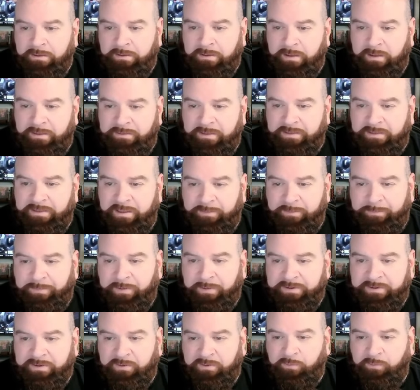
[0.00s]
And then they
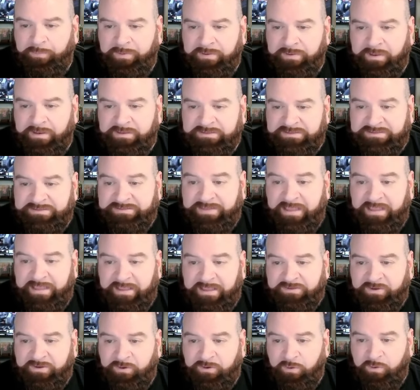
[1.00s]
punt open as they
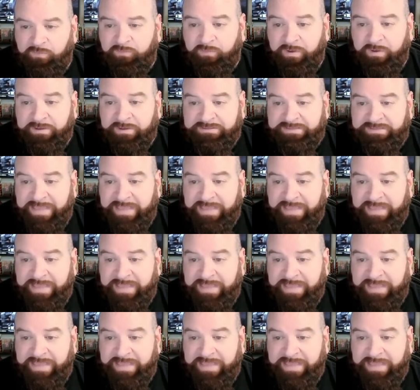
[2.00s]
get turnover on